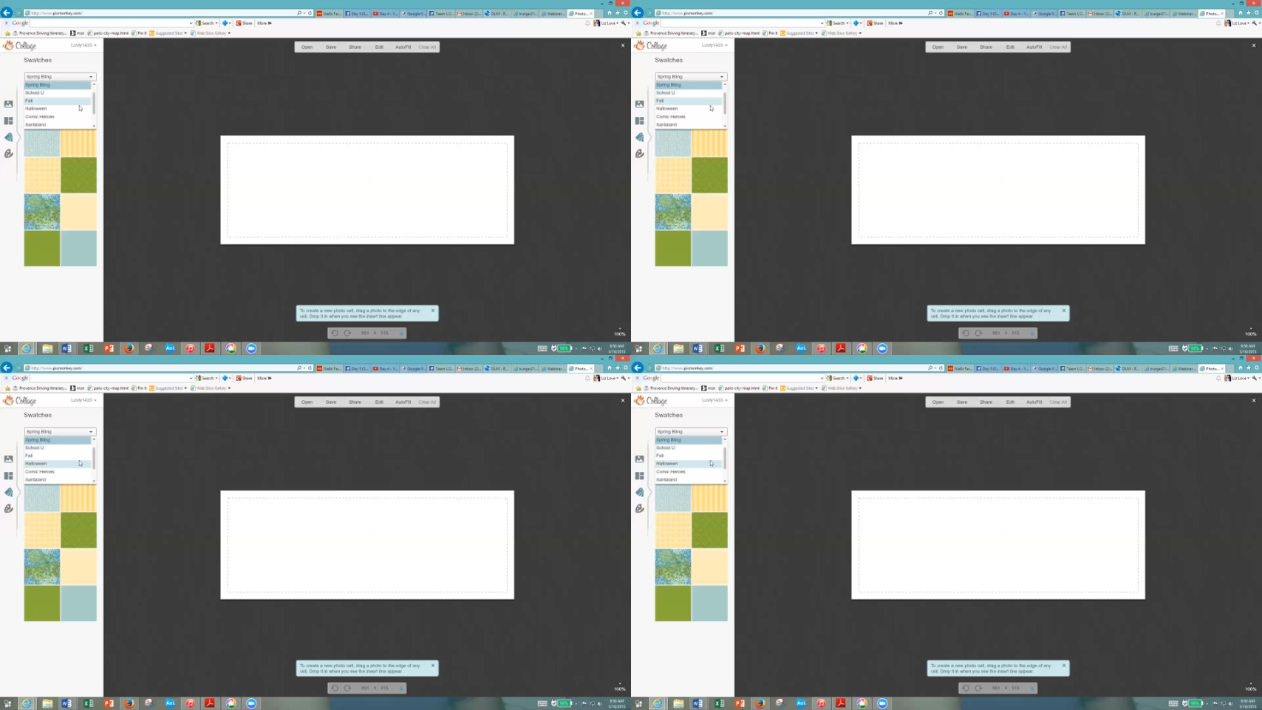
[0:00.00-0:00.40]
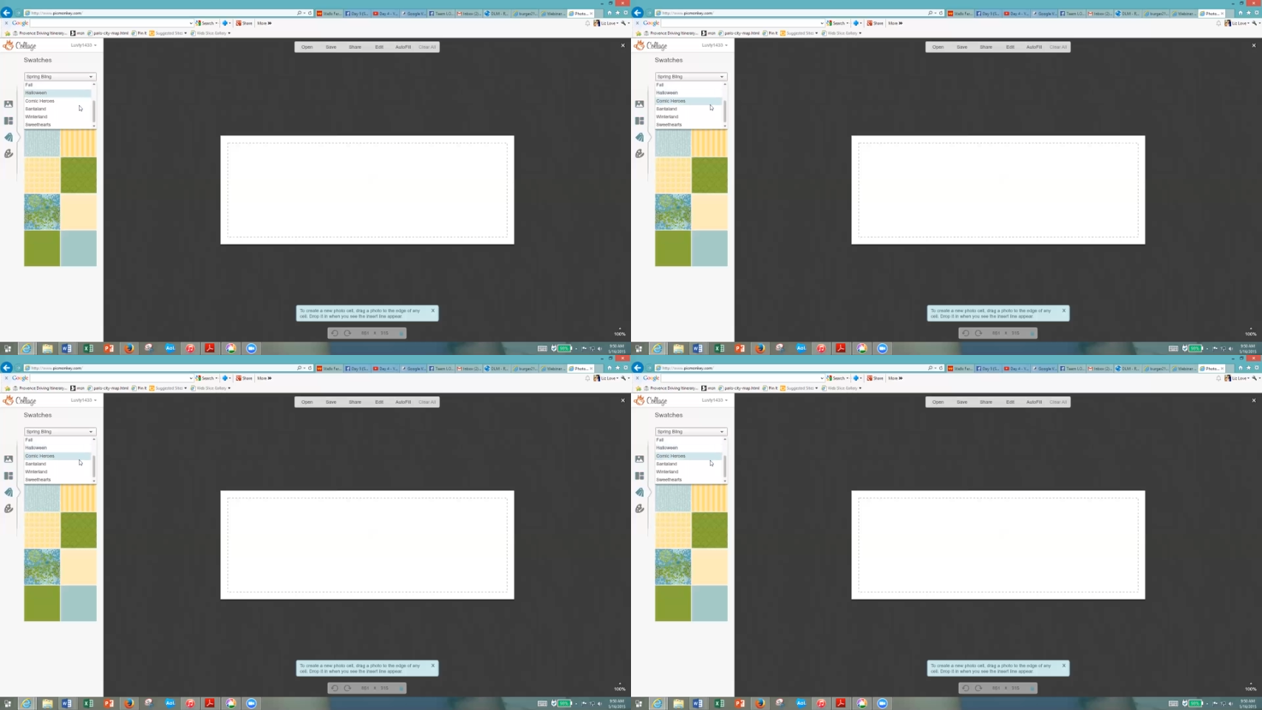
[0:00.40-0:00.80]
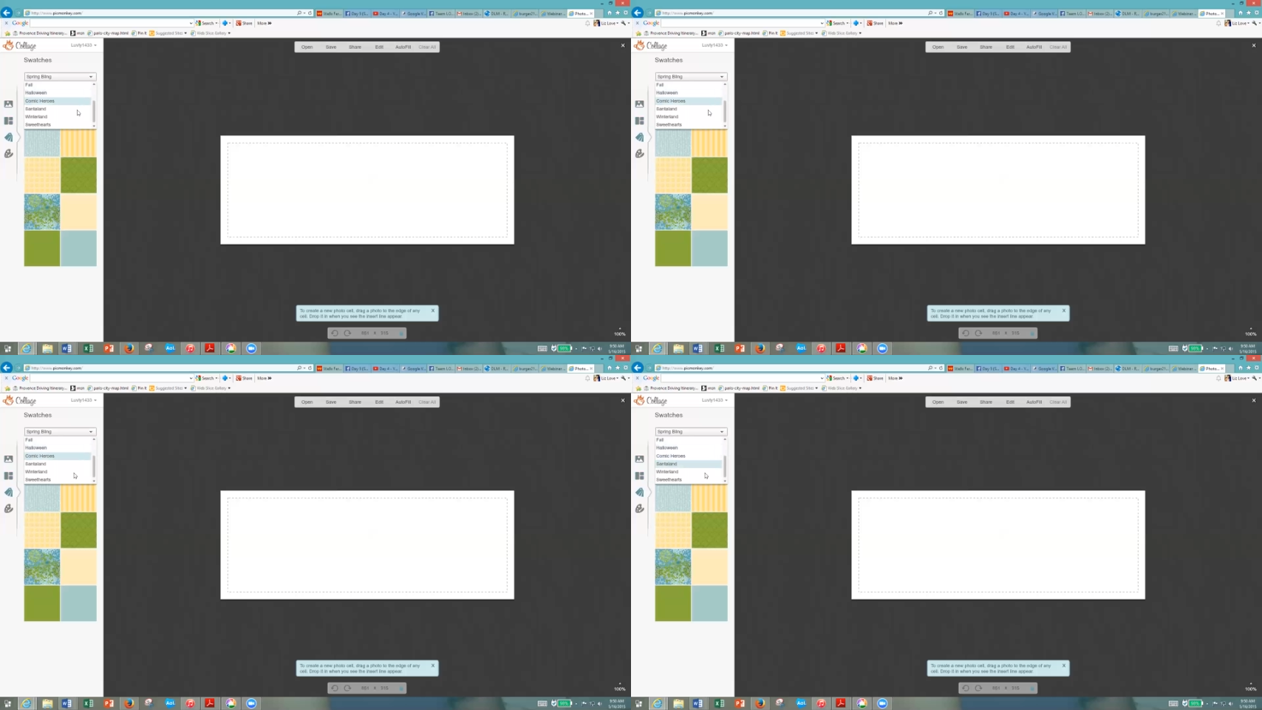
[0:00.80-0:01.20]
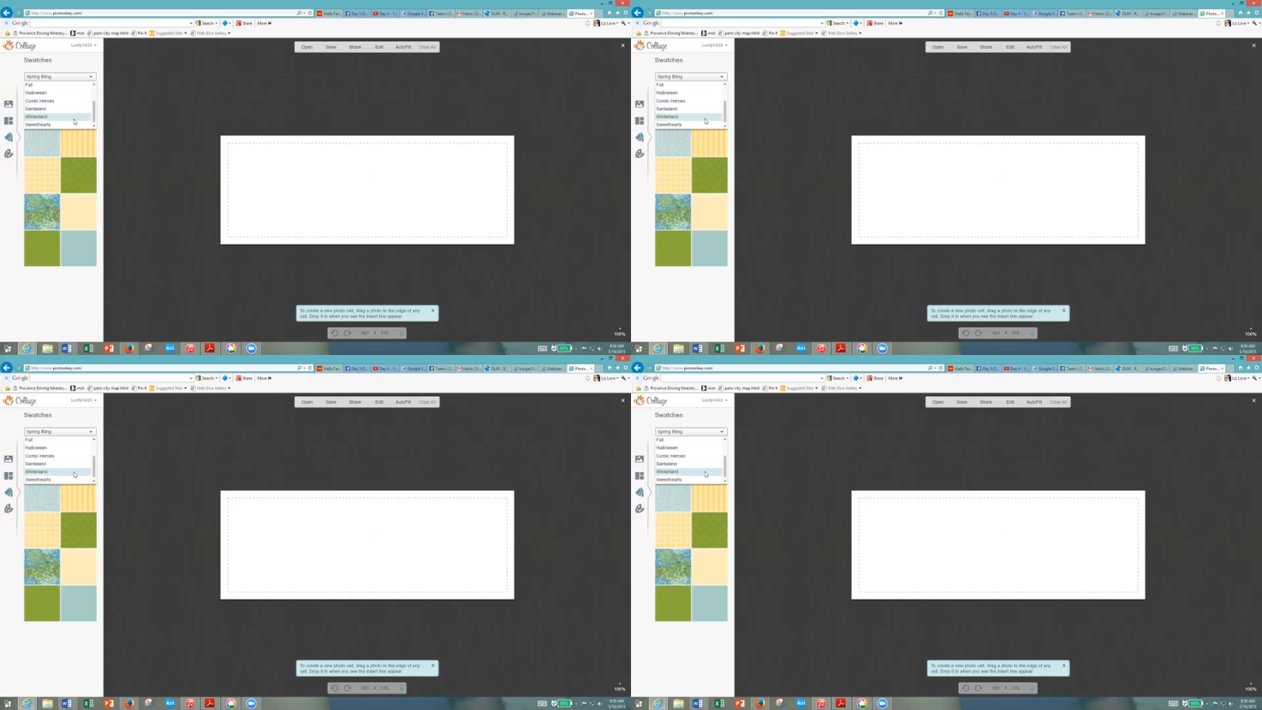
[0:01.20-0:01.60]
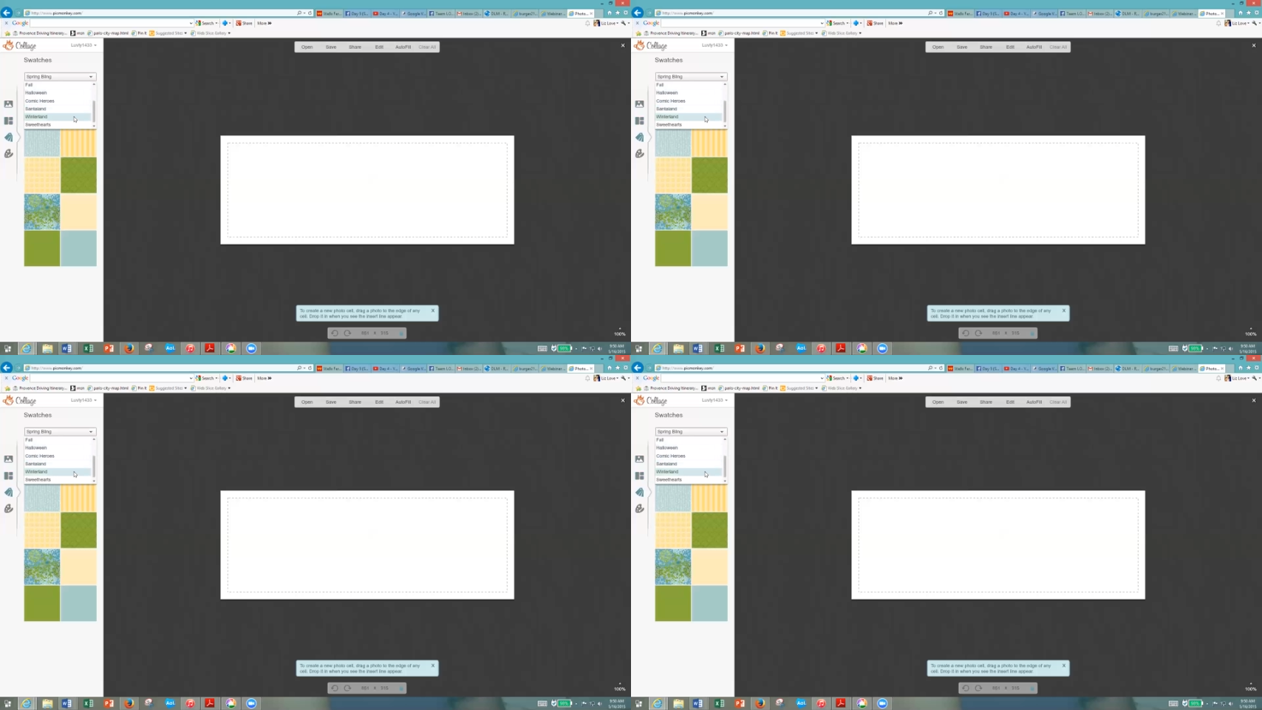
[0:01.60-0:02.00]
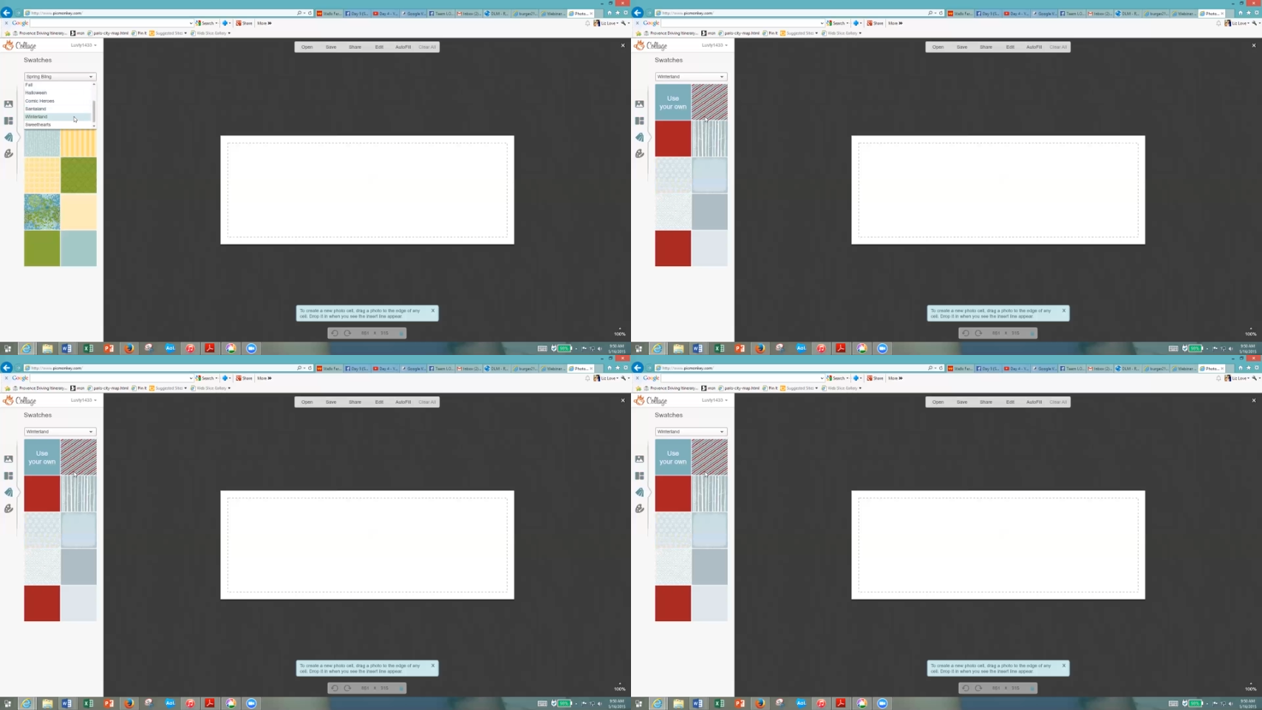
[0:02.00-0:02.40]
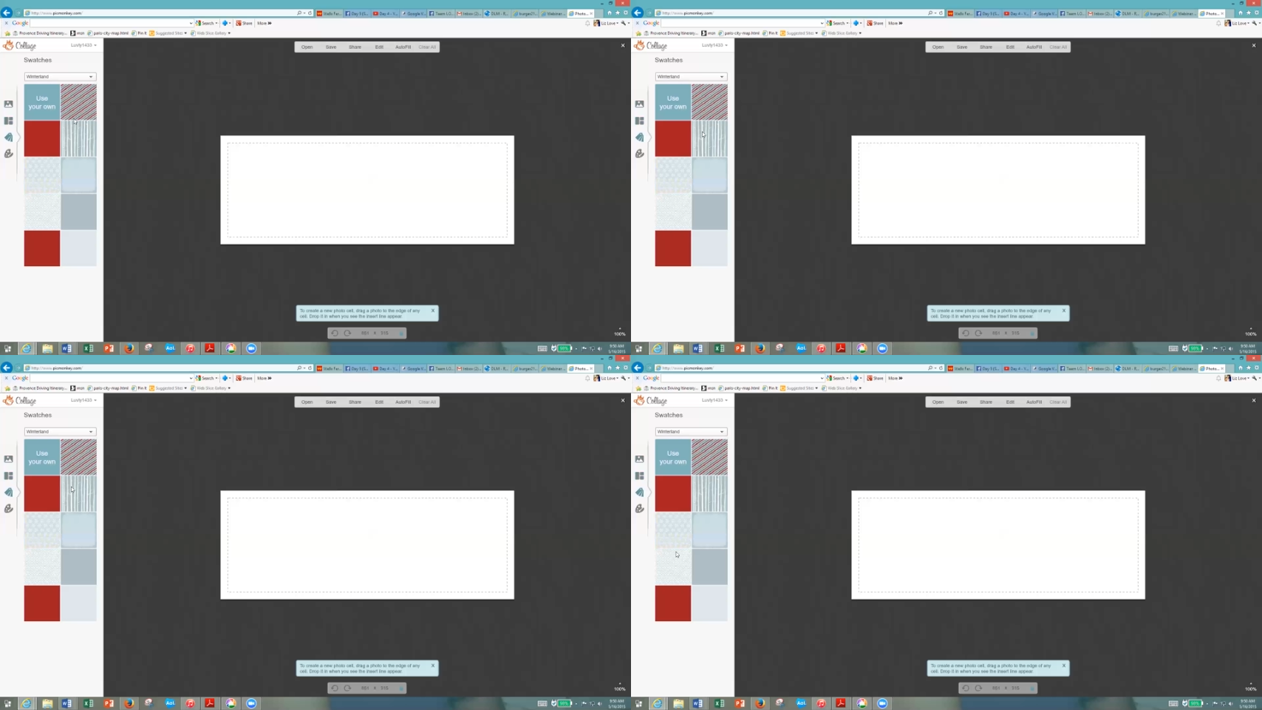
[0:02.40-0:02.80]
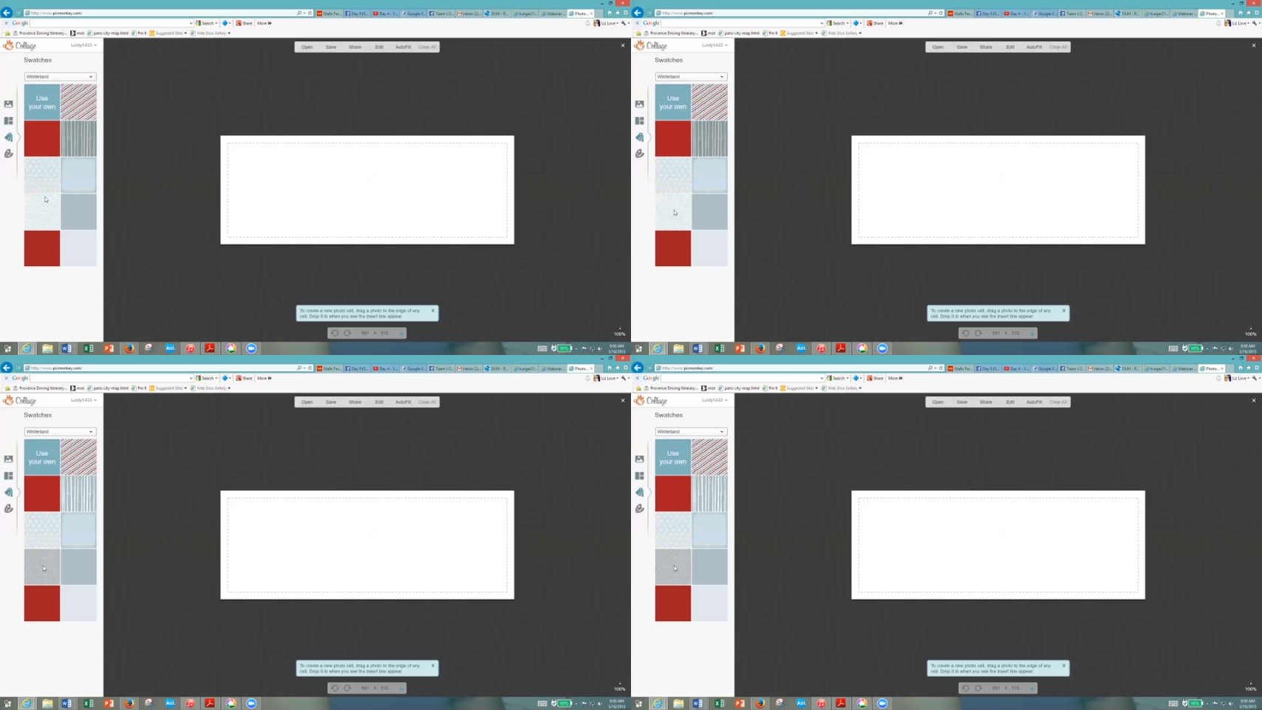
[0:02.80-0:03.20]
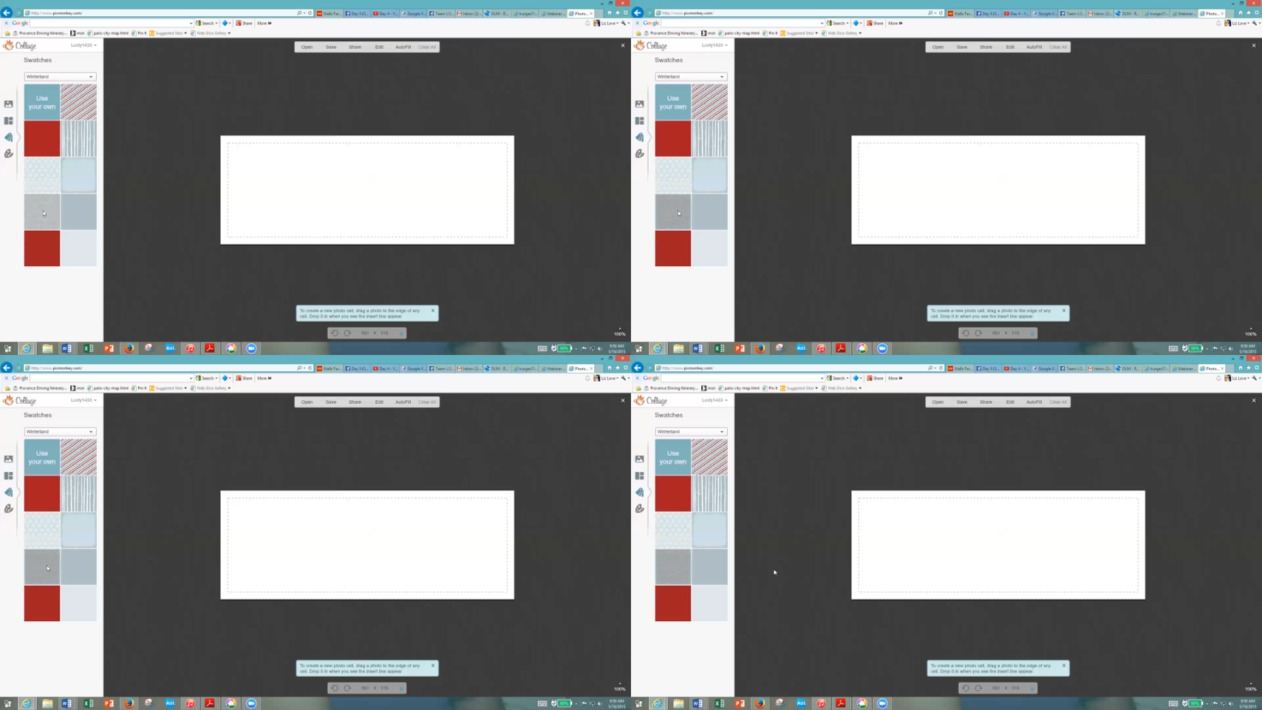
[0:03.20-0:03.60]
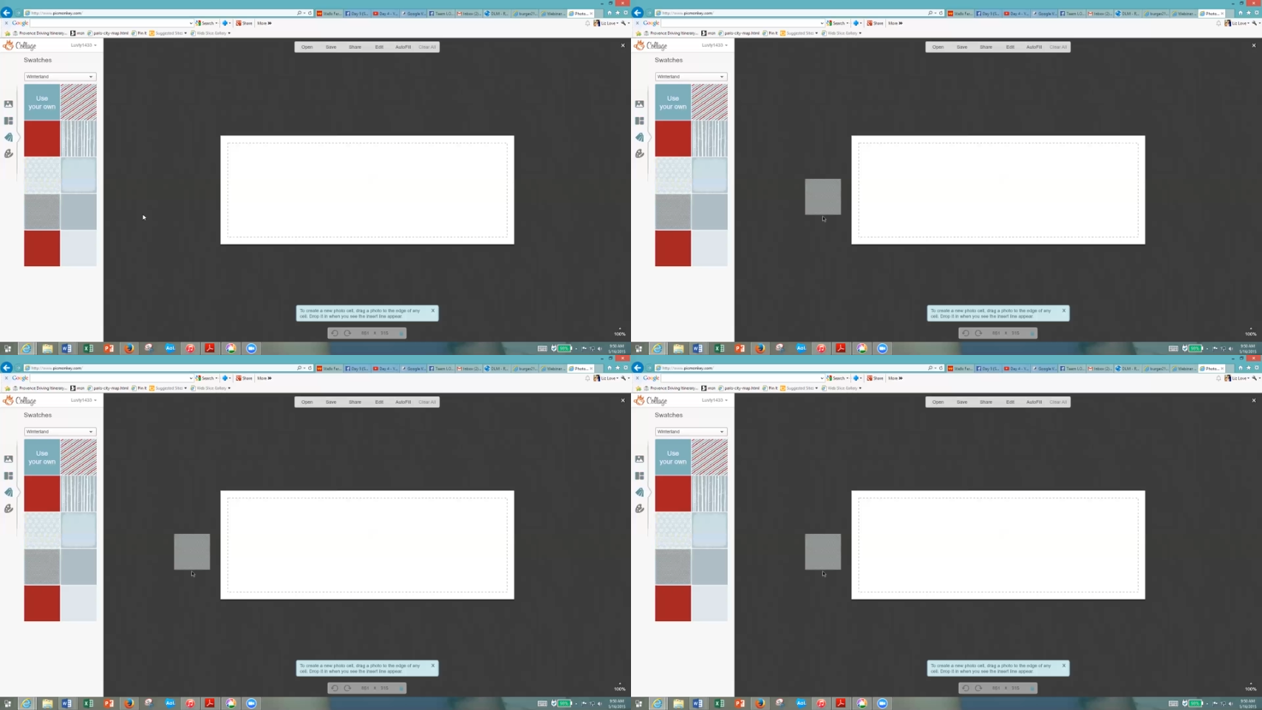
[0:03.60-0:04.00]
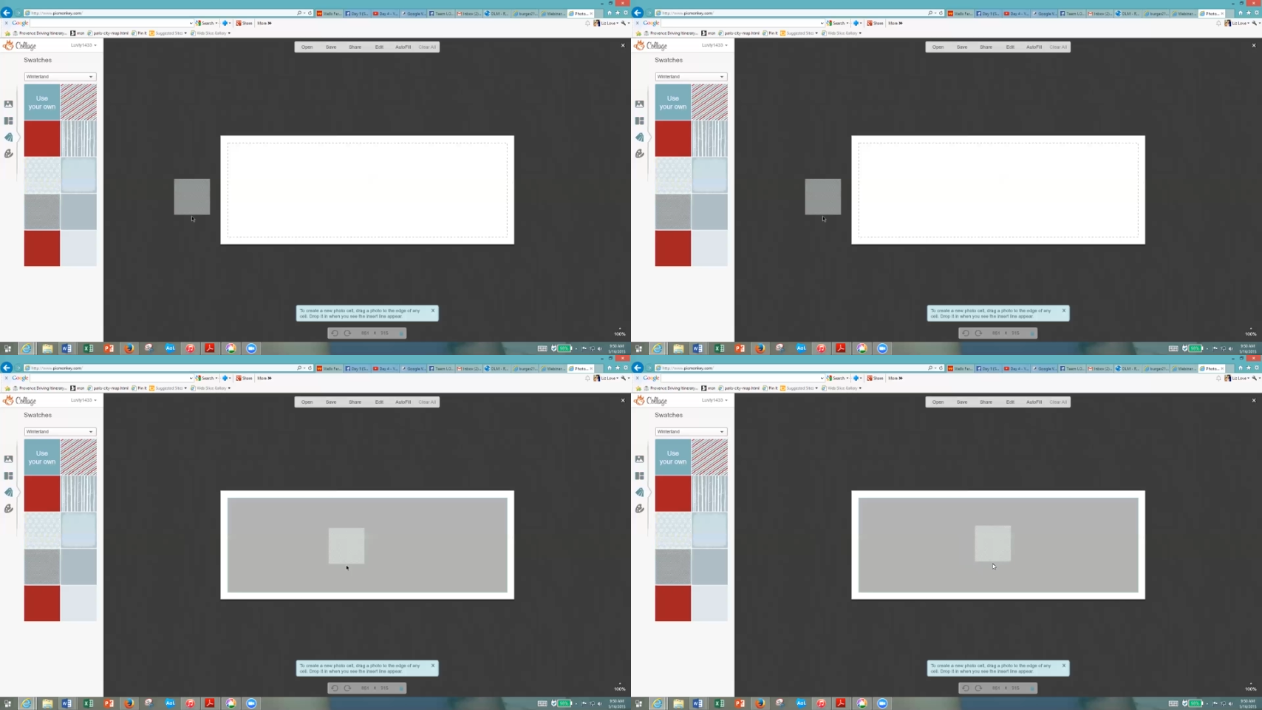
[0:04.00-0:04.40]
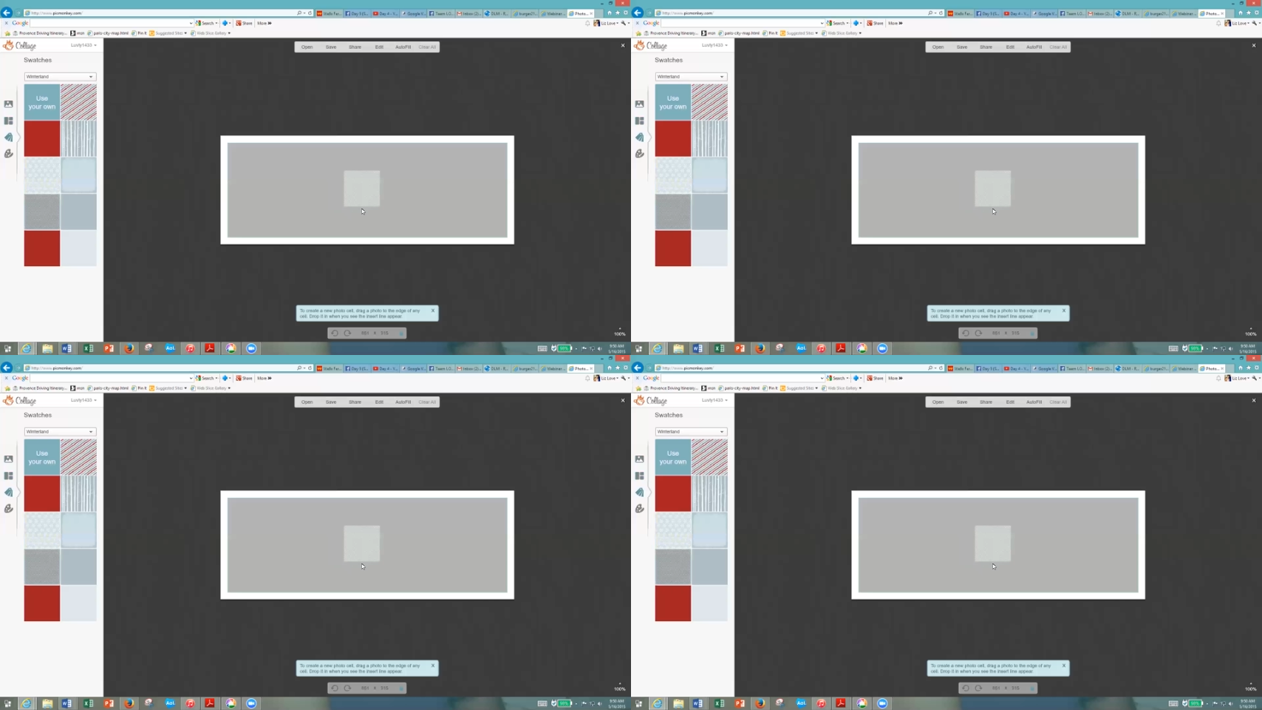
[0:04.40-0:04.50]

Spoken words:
(no speaker visible)